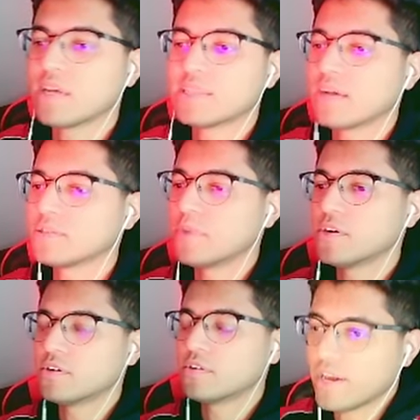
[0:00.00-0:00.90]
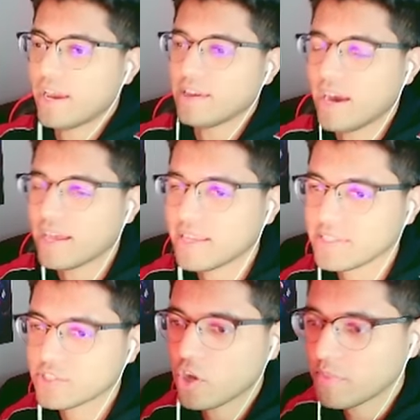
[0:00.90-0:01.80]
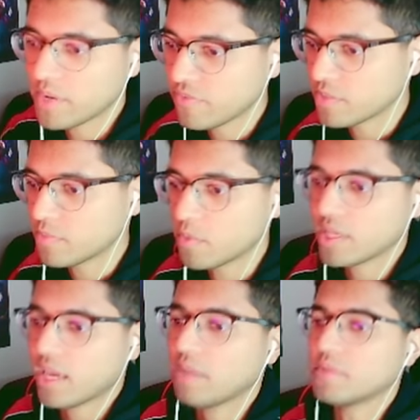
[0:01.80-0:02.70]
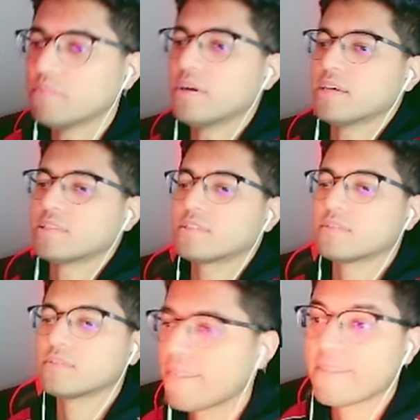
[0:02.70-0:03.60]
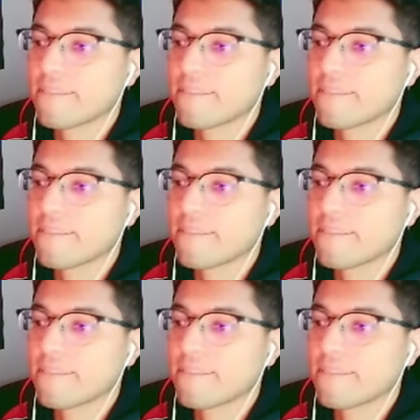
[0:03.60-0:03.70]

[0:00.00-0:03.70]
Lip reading: are 10 times better. Okay, I like this opening for the mobile game the best.